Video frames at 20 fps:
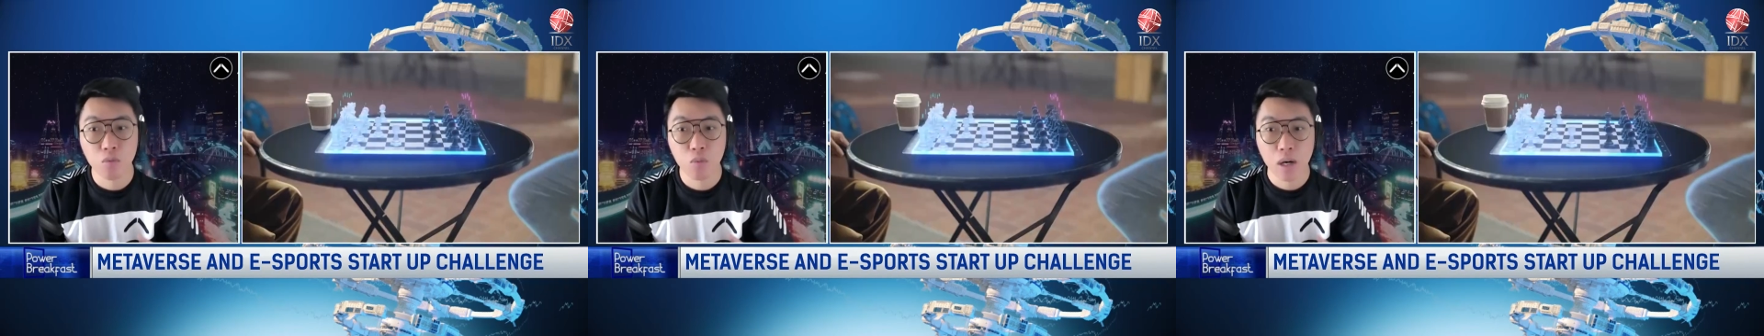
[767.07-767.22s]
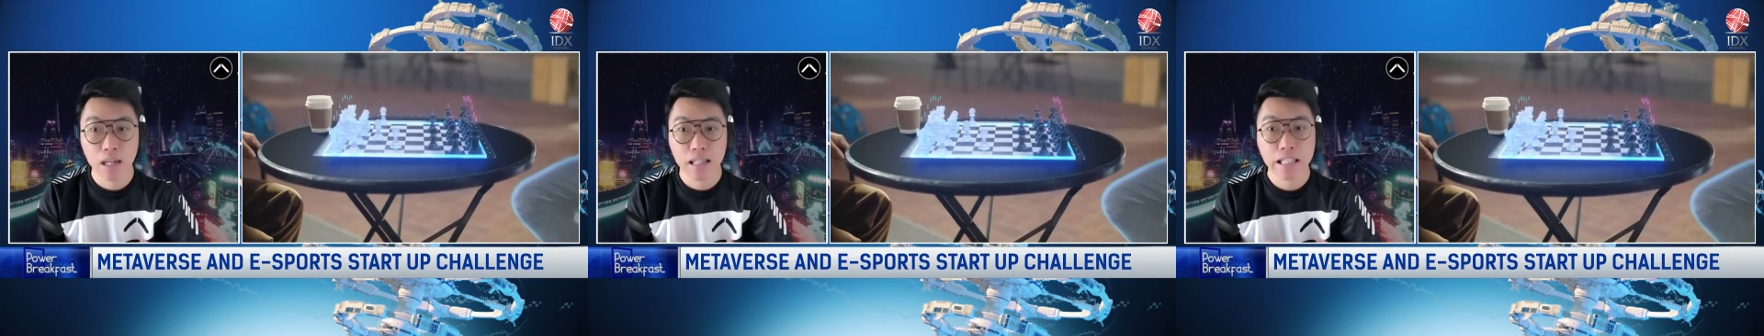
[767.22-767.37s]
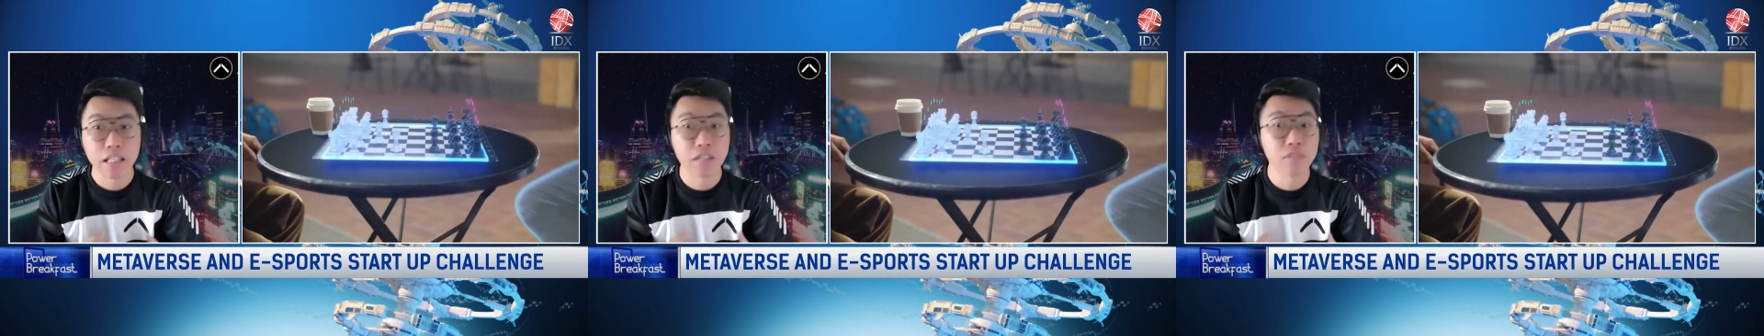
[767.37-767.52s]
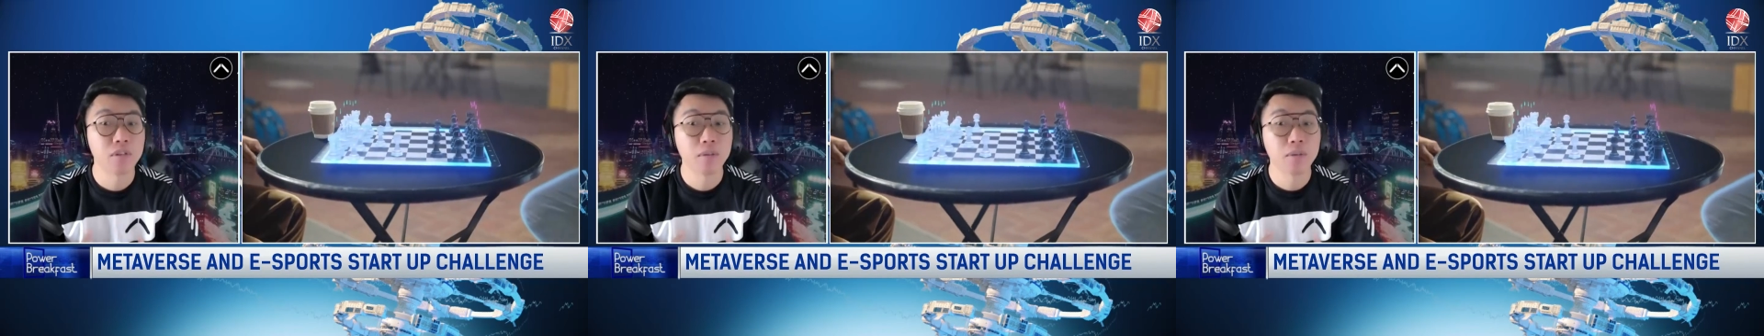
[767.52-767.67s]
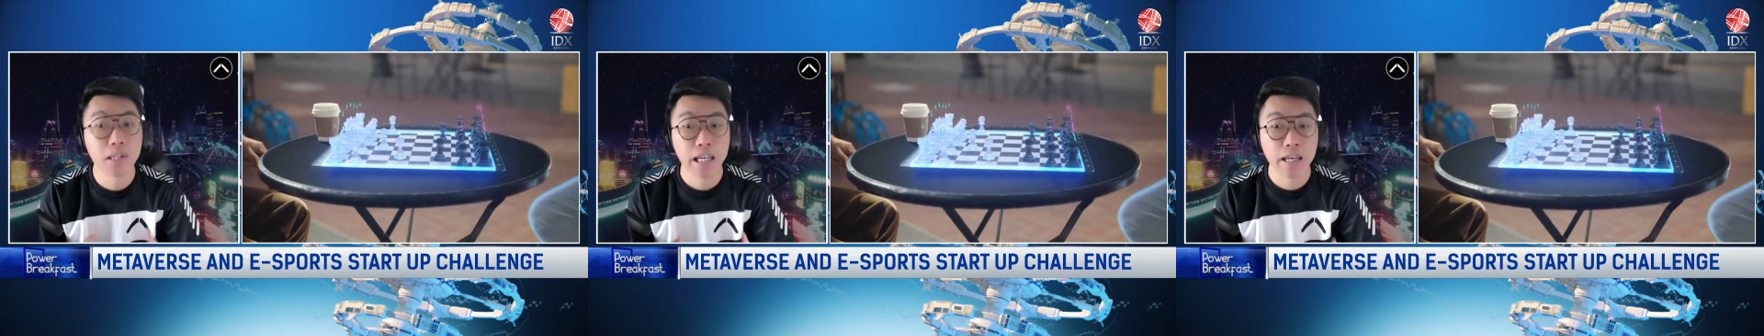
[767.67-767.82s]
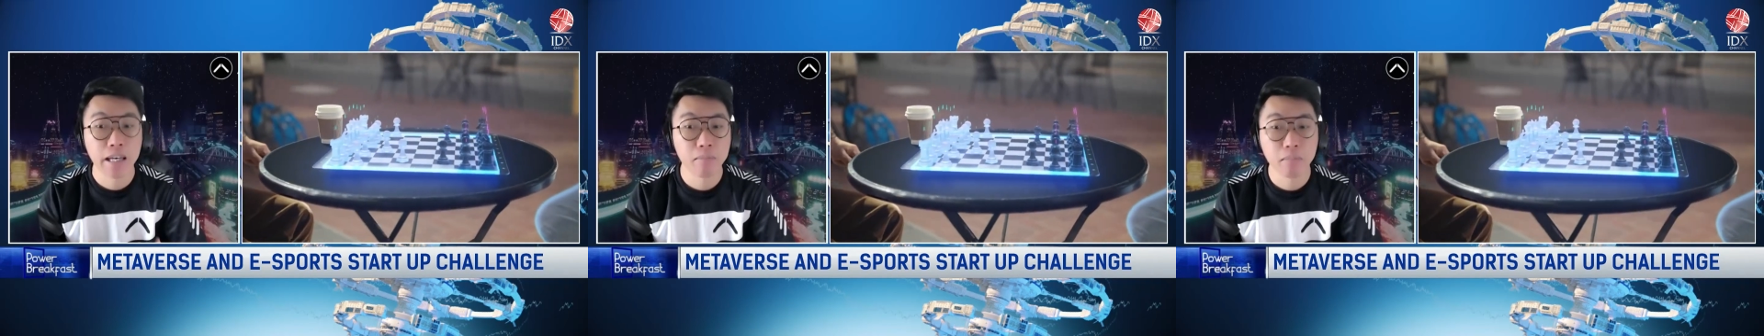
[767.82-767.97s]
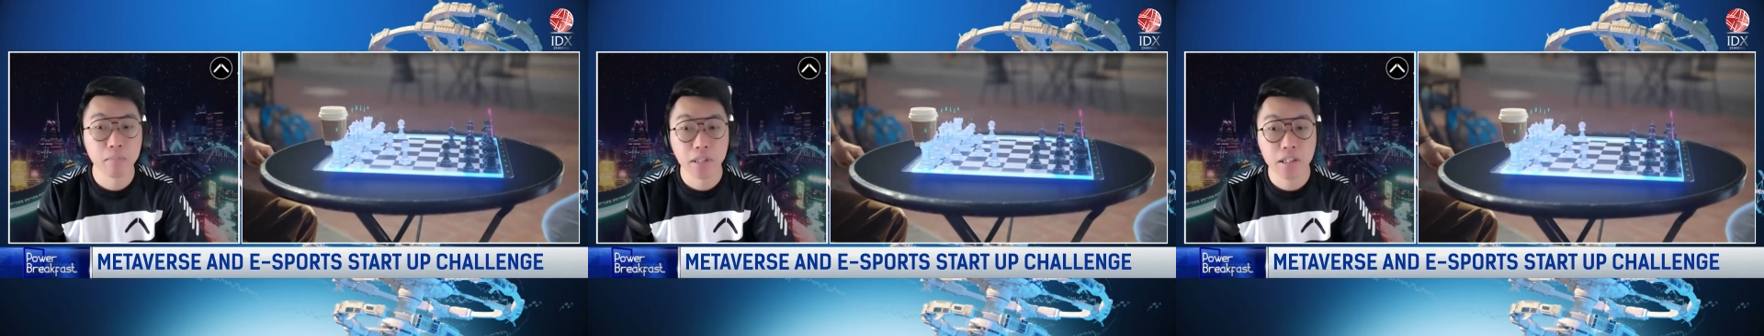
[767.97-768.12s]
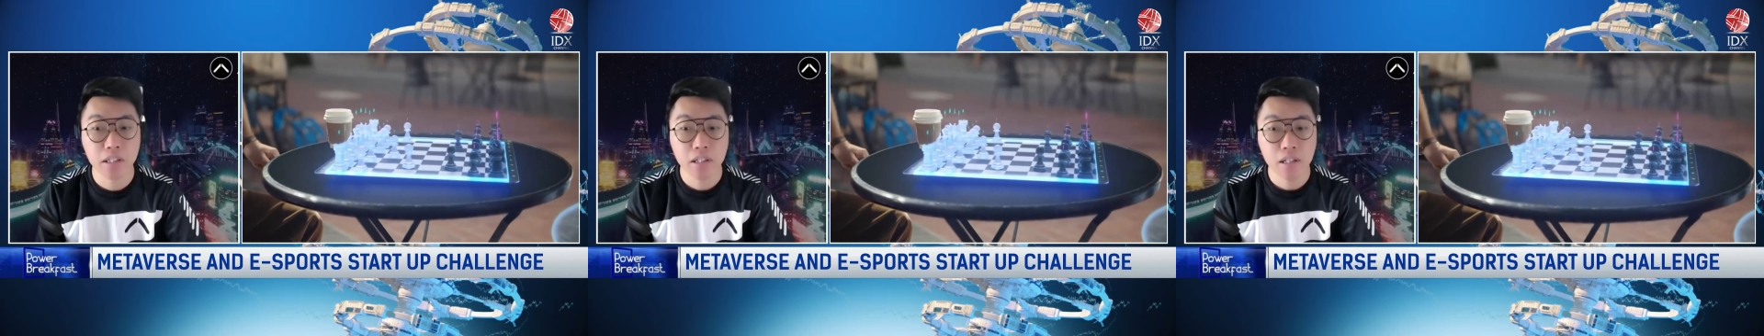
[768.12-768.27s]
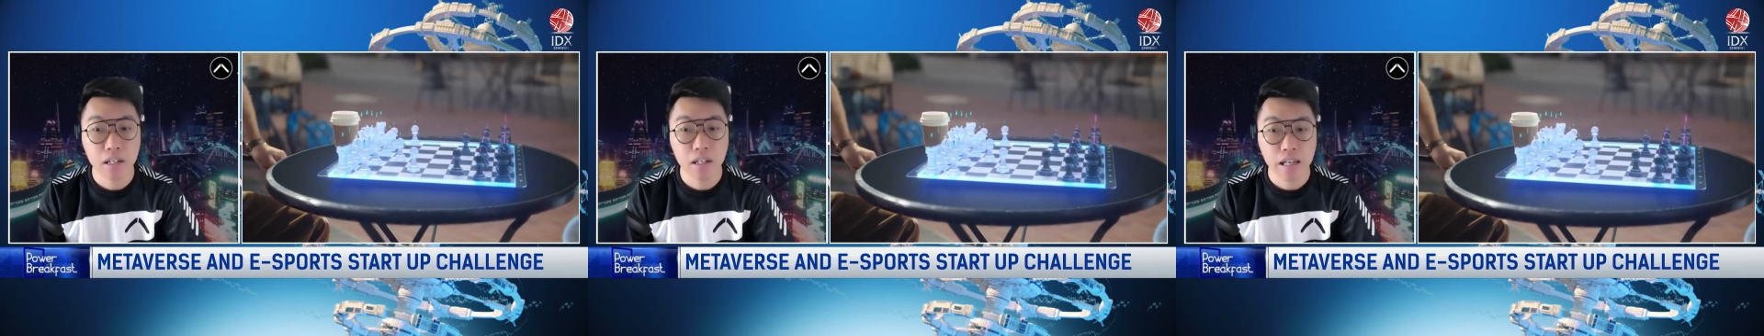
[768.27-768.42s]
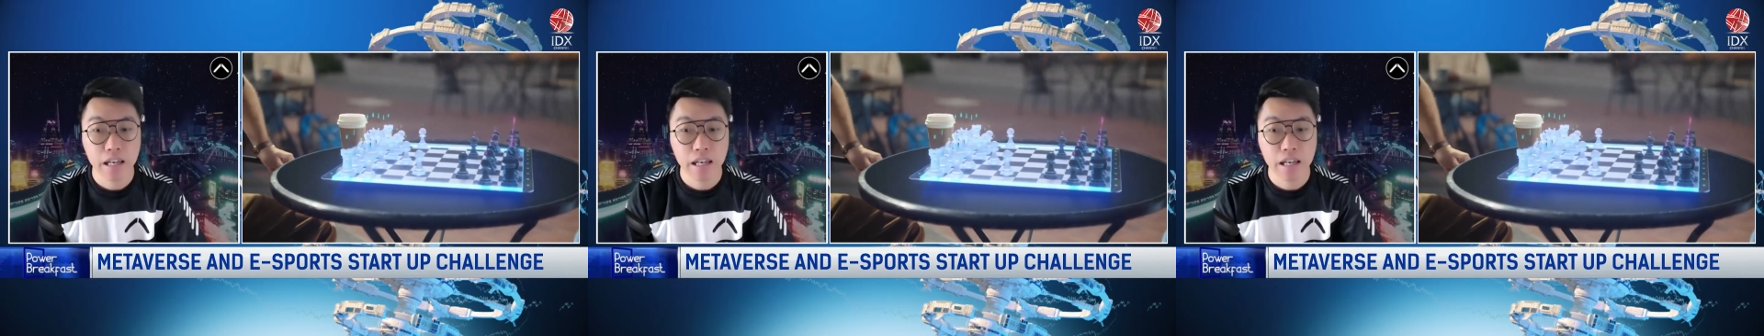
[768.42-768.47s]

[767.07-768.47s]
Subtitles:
what AVM can be.